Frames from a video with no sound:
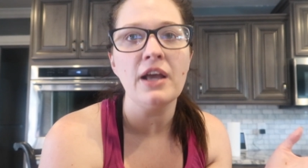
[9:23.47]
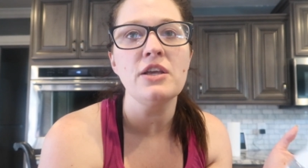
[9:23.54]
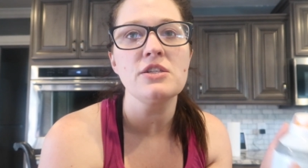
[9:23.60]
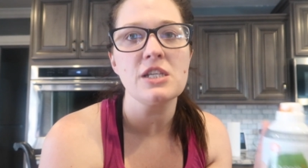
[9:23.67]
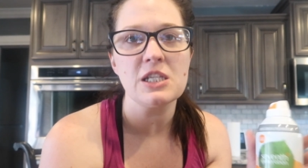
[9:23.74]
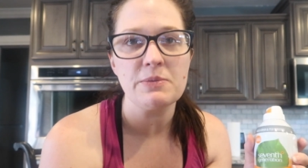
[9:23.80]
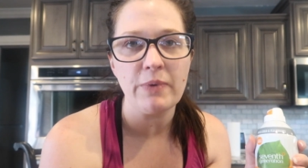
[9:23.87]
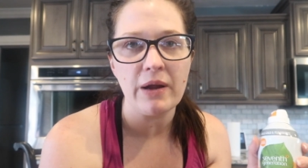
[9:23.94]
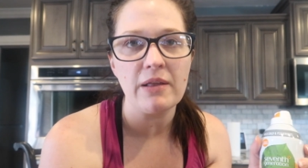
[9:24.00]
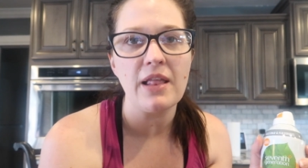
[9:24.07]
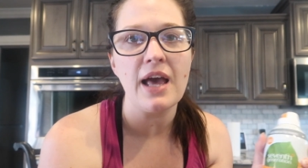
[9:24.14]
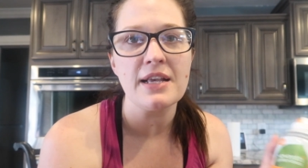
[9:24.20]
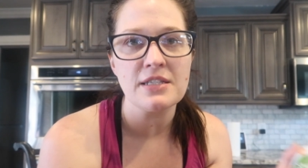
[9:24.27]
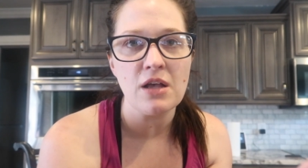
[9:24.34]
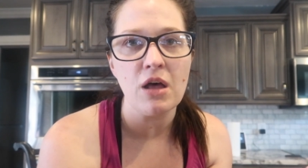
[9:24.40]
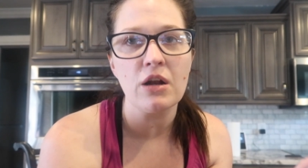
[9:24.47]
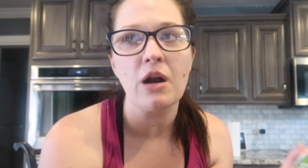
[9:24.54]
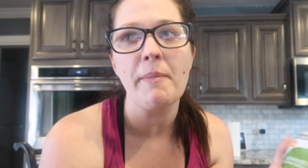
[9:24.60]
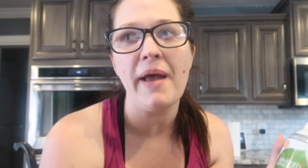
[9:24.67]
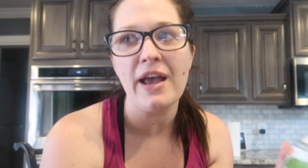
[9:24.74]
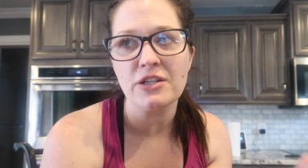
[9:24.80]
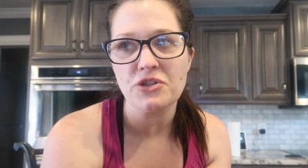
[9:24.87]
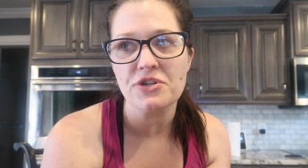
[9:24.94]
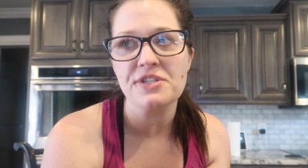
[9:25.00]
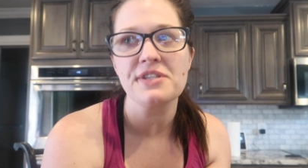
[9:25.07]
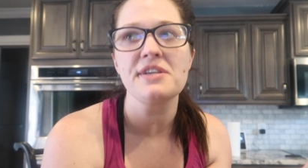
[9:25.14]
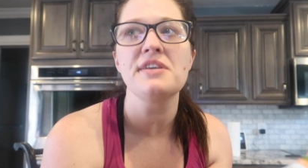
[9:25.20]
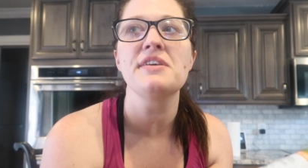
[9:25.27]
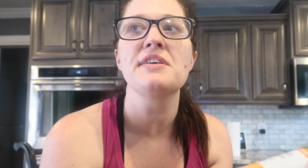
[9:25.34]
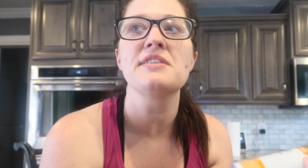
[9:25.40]
I usually spray Lysol on our
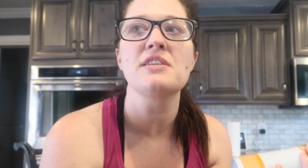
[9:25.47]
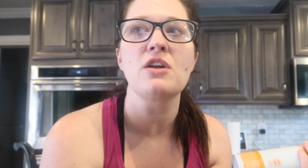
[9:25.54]
mattresses